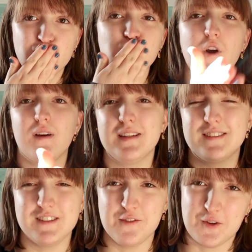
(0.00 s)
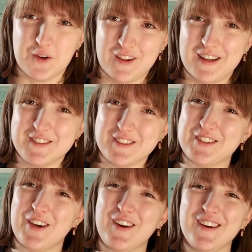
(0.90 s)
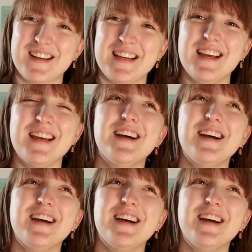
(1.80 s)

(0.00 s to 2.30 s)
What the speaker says: Mwah, I still love you all, I'm so sorry.